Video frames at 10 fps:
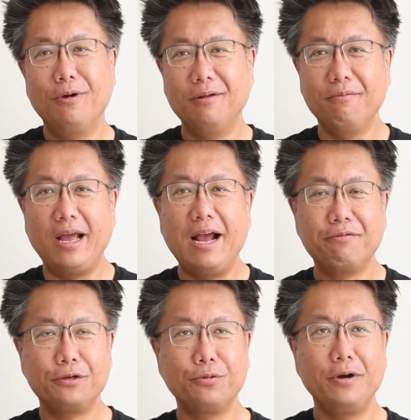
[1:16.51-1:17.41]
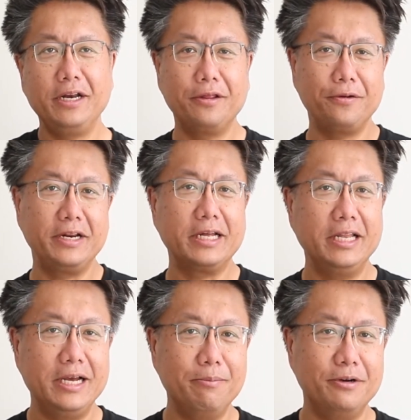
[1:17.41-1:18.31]
Well, after 20 to 30
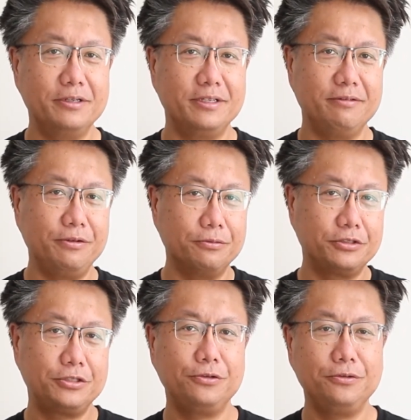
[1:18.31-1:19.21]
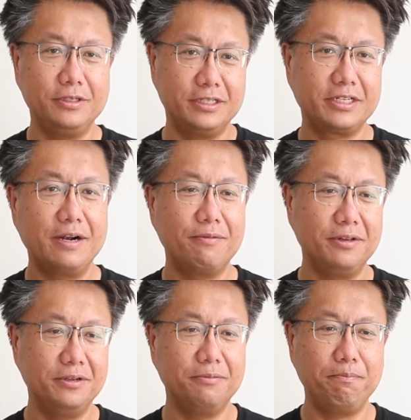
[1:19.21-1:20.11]
kilometers, you'll soon discover
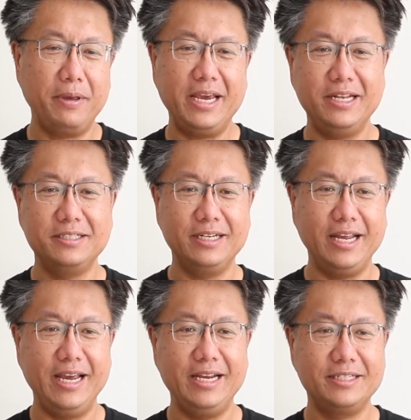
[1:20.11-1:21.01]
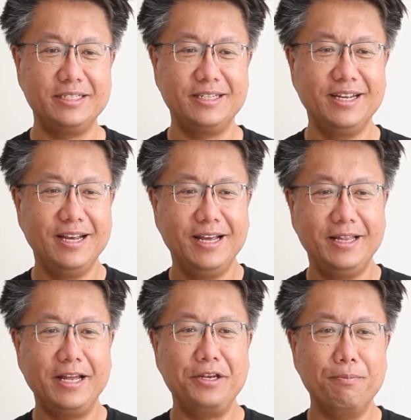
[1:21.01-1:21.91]
little pains and aches
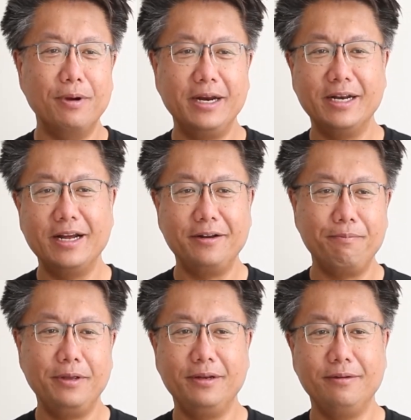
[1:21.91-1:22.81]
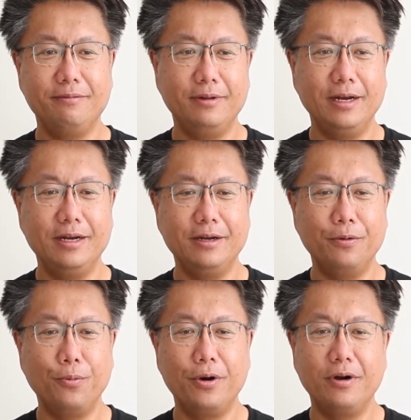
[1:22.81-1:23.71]
that you might not have been
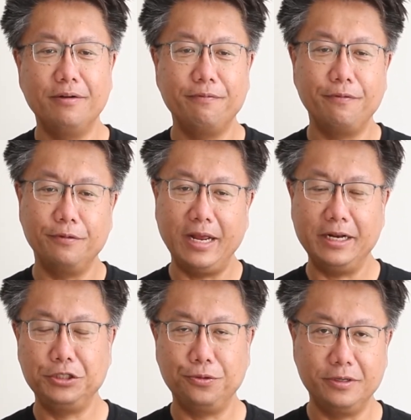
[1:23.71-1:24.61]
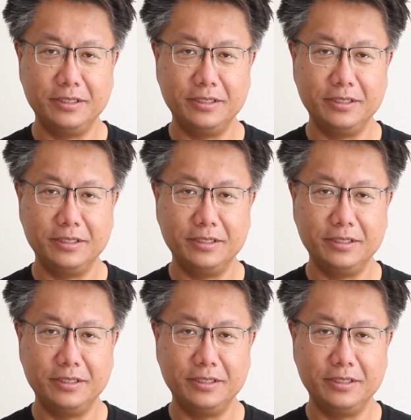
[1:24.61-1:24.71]
aware of at shorter